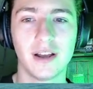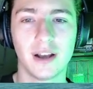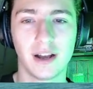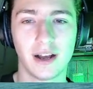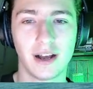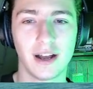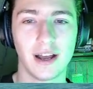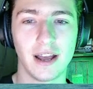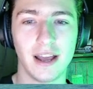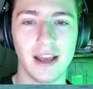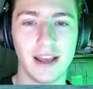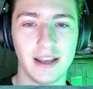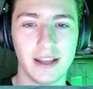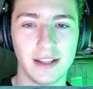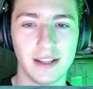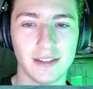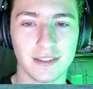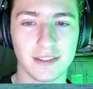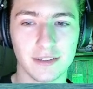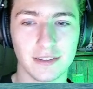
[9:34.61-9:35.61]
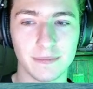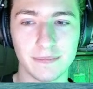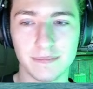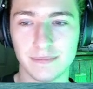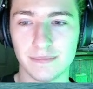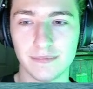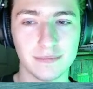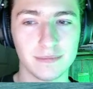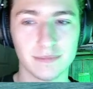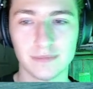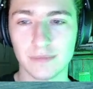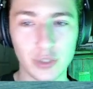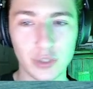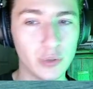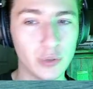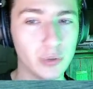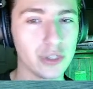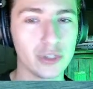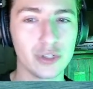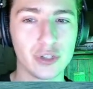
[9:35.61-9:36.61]
And
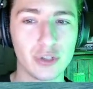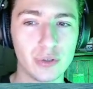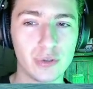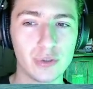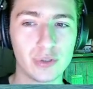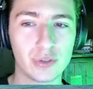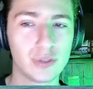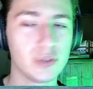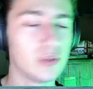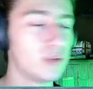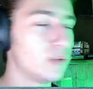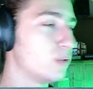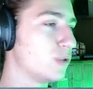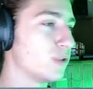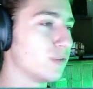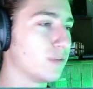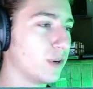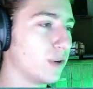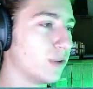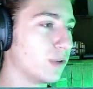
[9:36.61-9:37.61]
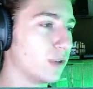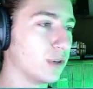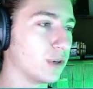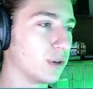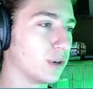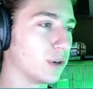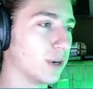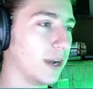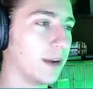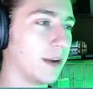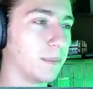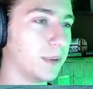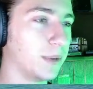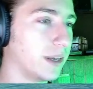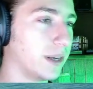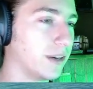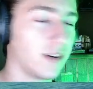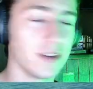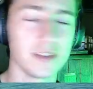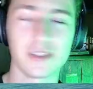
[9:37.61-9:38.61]
you can choose to devote your
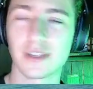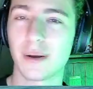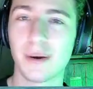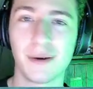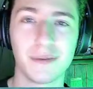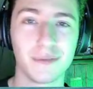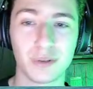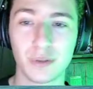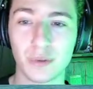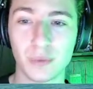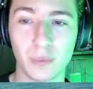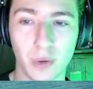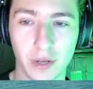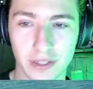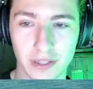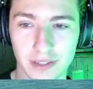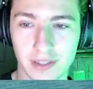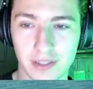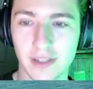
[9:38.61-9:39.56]
airplane cost however you want.